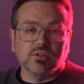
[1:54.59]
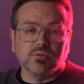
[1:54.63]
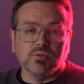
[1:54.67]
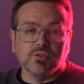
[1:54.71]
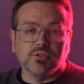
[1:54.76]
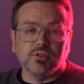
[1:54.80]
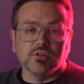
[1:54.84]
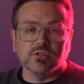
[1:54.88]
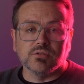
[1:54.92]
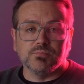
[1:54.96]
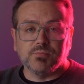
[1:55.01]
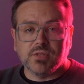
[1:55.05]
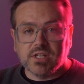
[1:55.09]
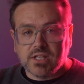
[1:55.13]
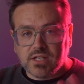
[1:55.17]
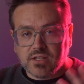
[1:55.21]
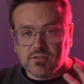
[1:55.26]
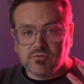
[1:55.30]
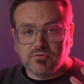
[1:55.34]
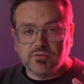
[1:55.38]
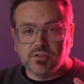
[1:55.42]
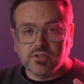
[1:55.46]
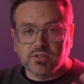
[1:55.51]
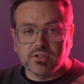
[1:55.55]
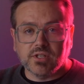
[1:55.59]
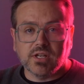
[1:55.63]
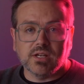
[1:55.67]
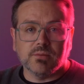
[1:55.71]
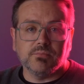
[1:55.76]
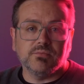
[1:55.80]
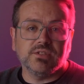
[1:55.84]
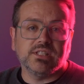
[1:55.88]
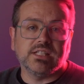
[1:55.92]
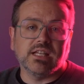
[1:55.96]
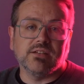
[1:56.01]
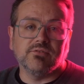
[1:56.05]
with those big filled up
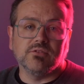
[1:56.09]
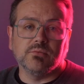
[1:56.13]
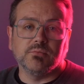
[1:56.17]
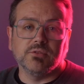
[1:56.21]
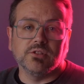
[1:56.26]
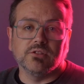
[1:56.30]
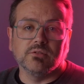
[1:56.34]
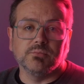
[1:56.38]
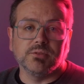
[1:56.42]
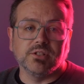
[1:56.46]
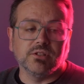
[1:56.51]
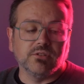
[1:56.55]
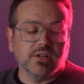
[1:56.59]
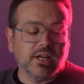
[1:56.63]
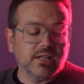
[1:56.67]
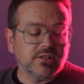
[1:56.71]
7mm